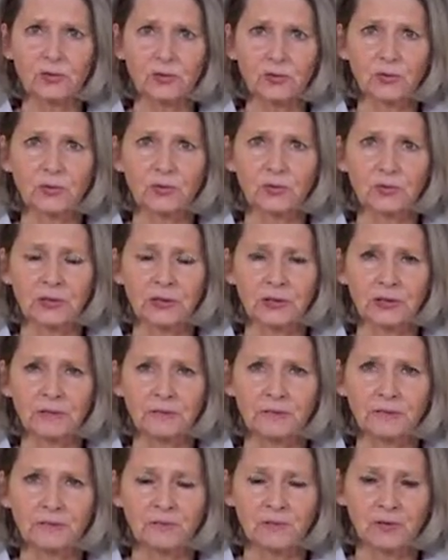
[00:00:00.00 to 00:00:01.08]

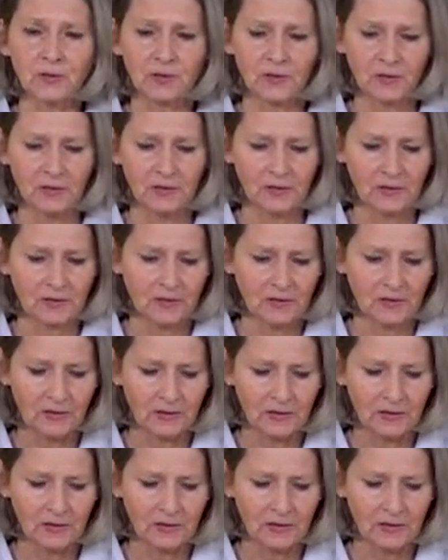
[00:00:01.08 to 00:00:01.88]
No one is speaking in this clip.